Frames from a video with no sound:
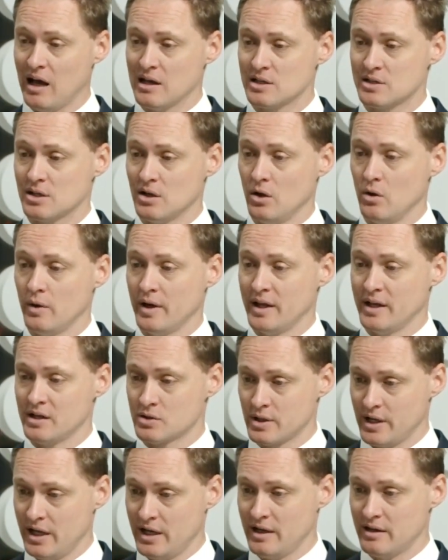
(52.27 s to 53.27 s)
So in
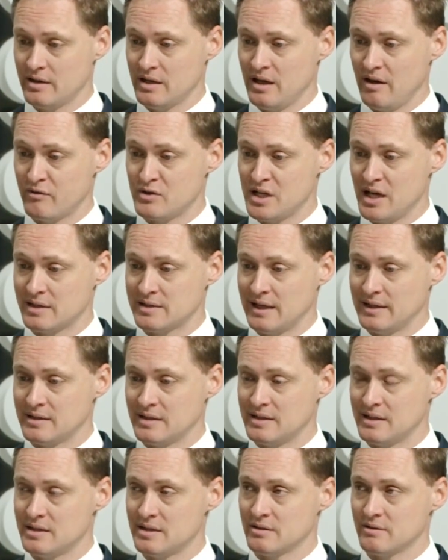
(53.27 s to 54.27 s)
Australia, the FTX
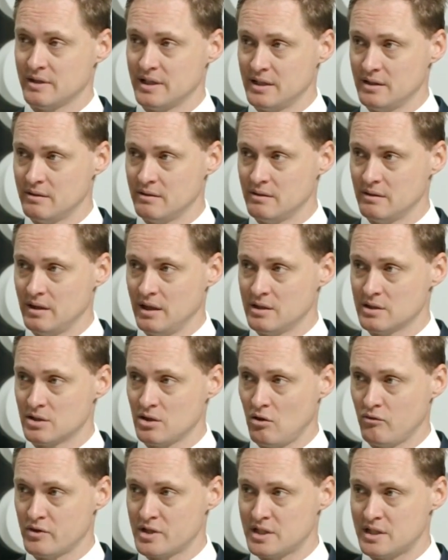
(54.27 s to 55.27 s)
entities are in
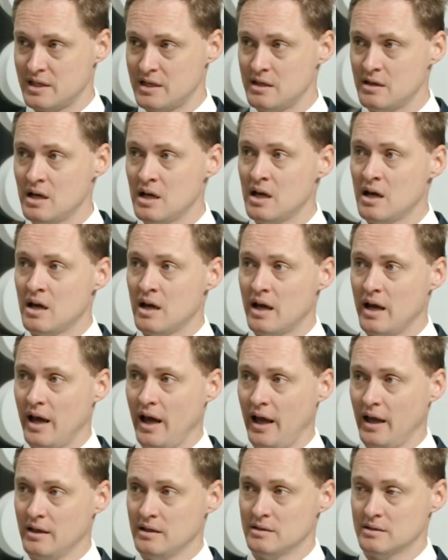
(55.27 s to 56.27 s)
insolvency
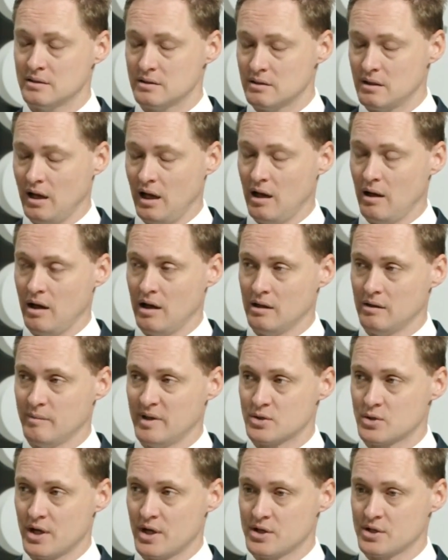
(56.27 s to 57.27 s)
and an
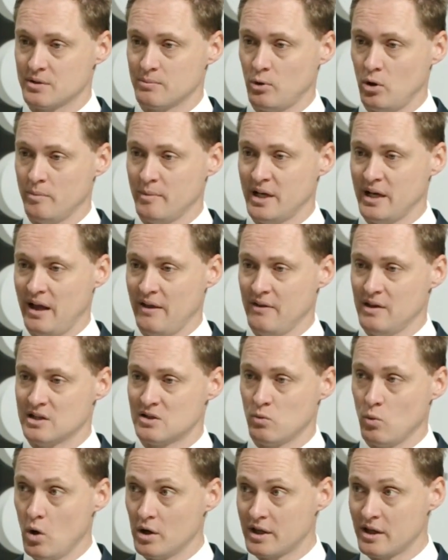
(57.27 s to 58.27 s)
administration appointment, and
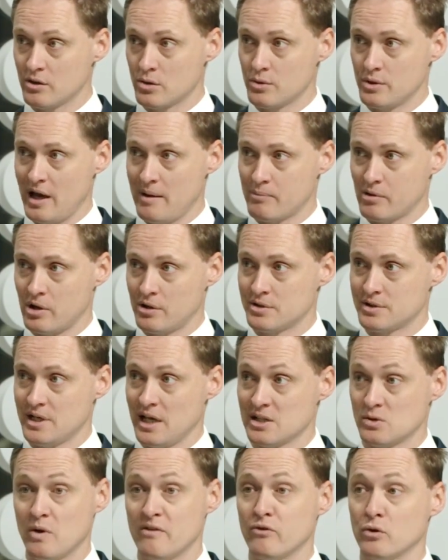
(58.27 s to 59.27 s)
it's working through that
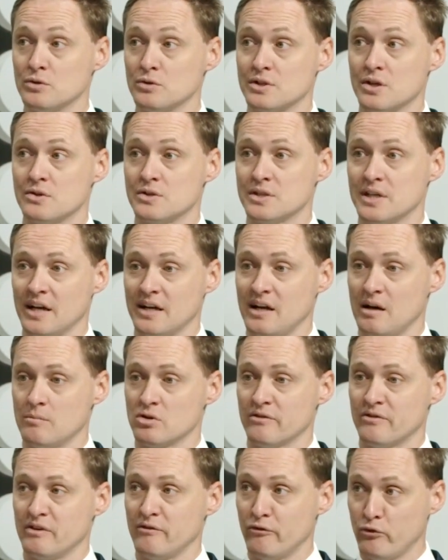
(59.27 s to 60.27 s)
process. We've also seen a
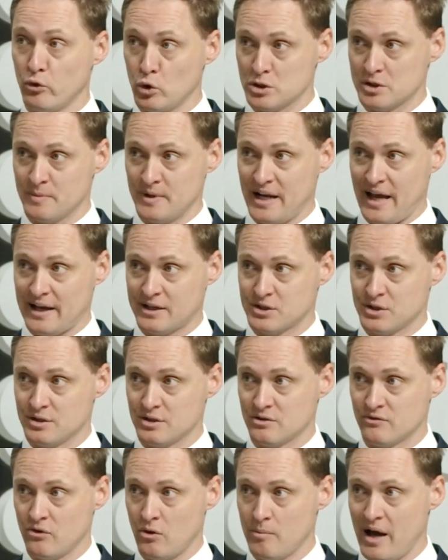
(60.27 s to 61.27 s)
number of enforcement
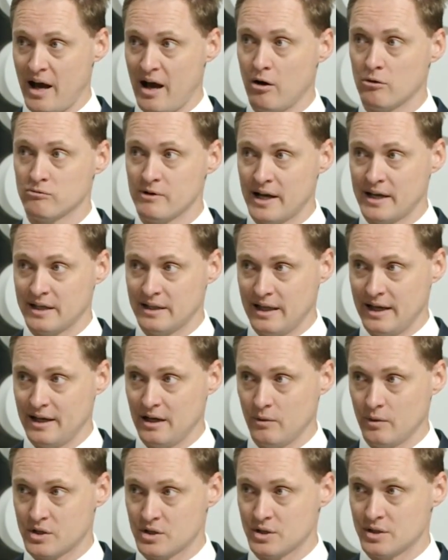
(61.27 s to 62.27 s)
actions from our
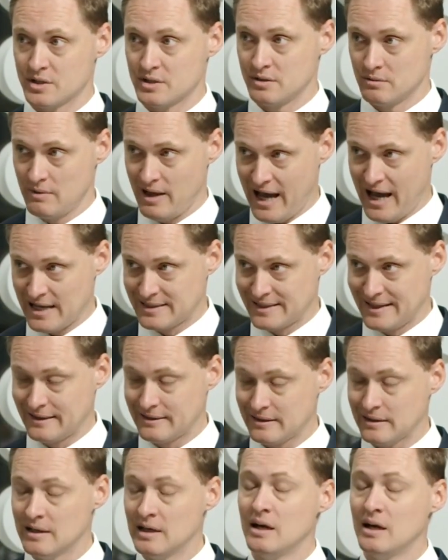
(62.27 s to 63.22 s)
regulator, which is ASIC,